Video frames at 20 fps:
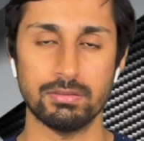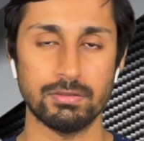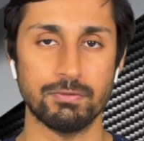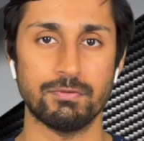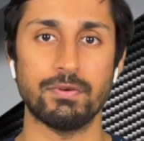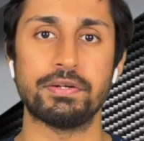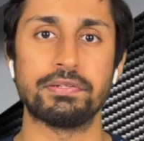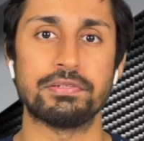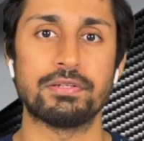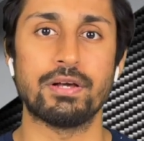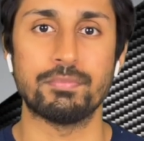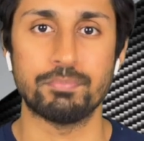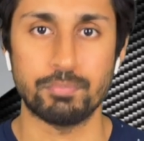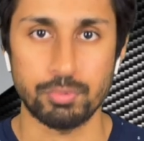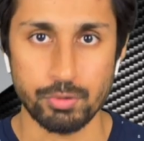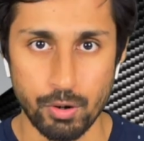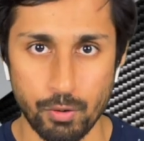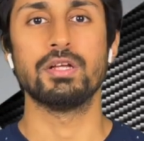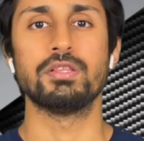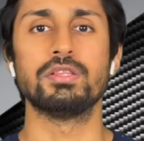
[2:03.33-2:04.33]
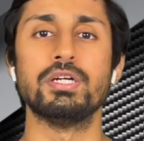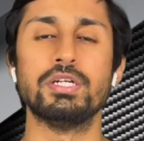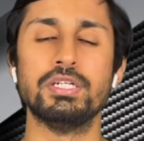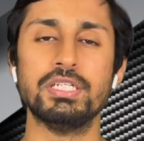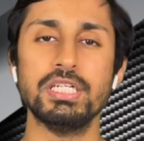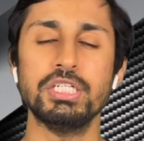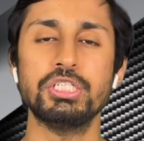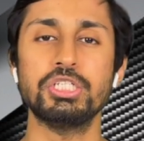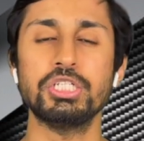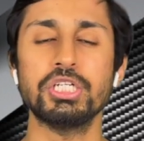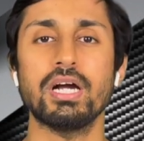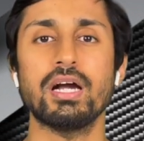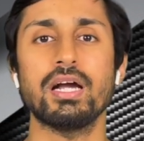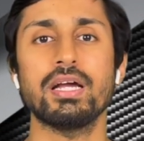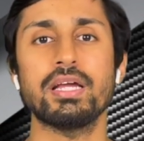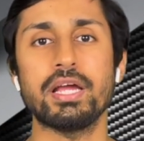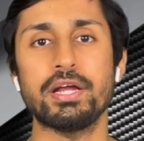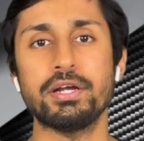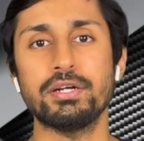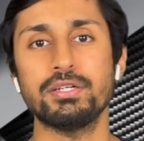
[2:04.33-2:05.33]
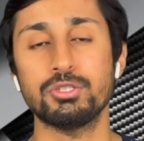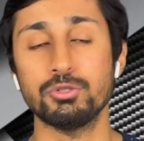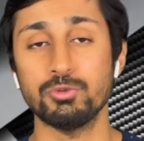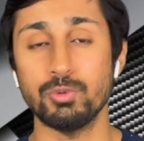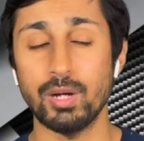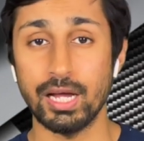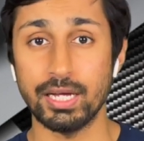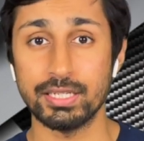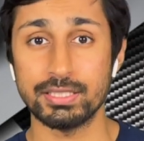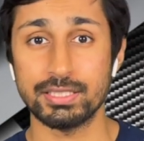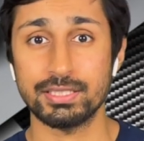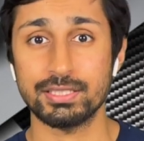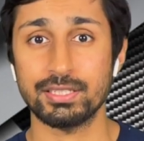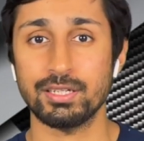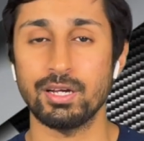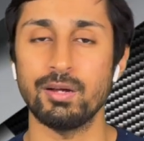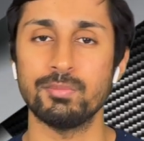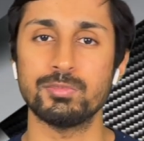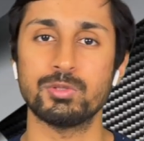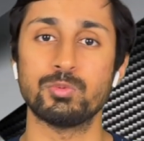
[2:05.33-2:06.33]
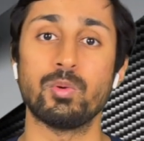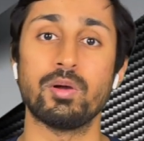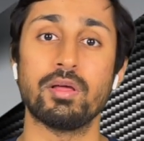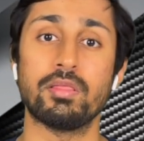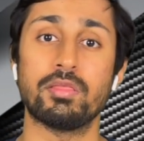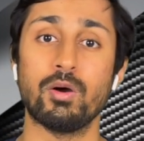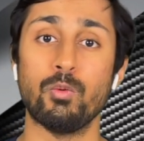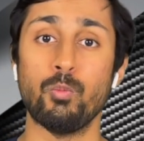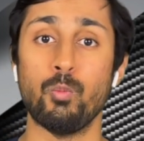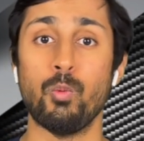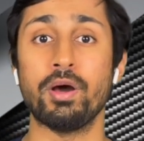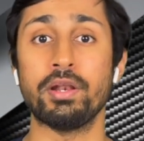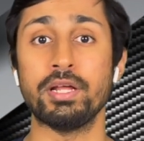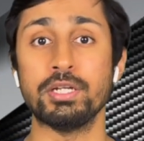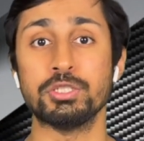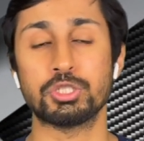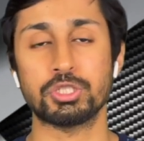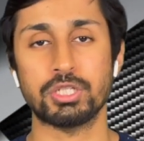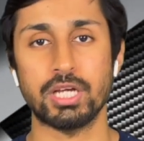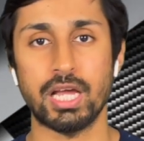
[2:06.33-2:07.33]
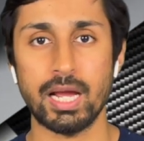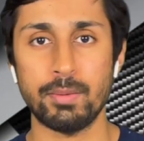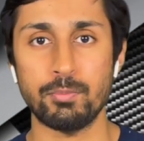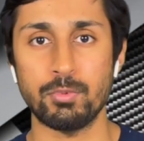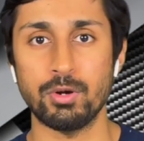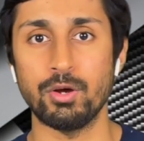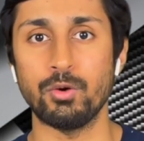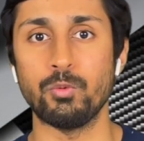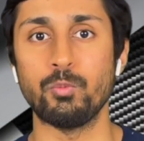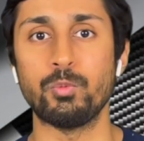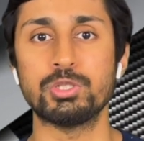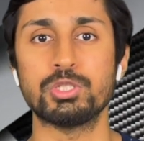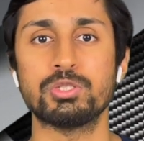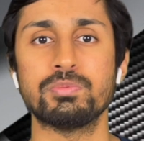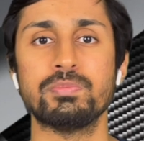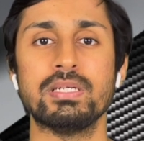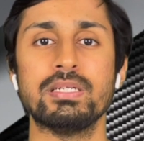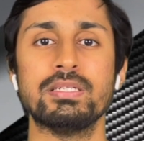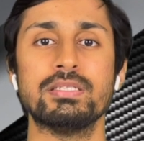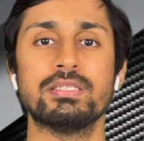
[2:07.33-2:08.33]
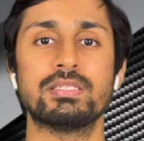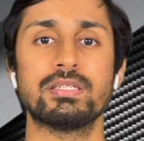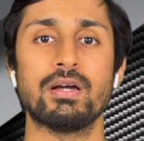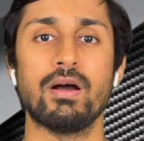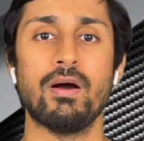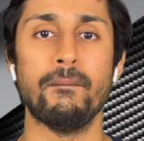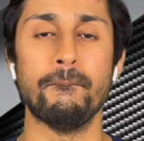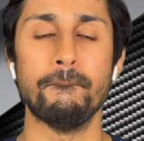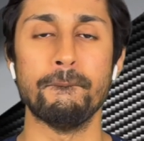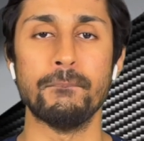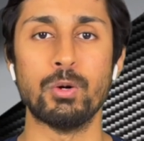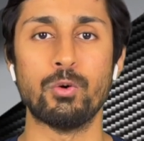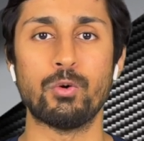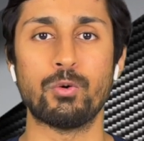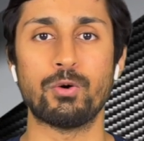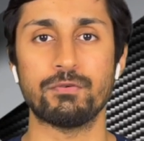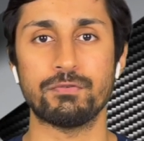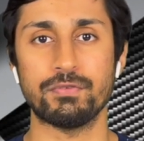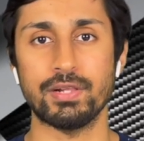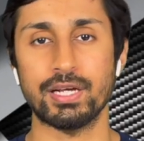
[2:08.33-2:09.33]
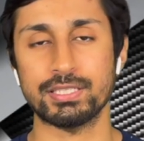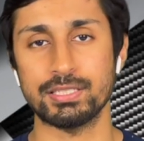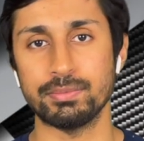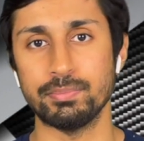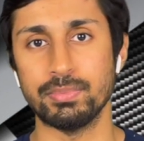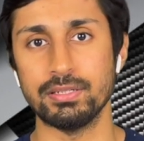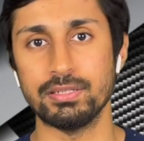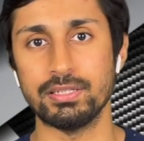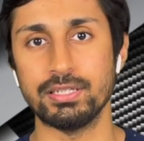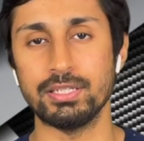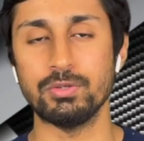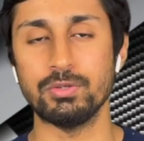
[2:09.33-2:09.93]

Final Cut Pro. The DJI Air 2S comes with a 1-inch camera, which means more flexibility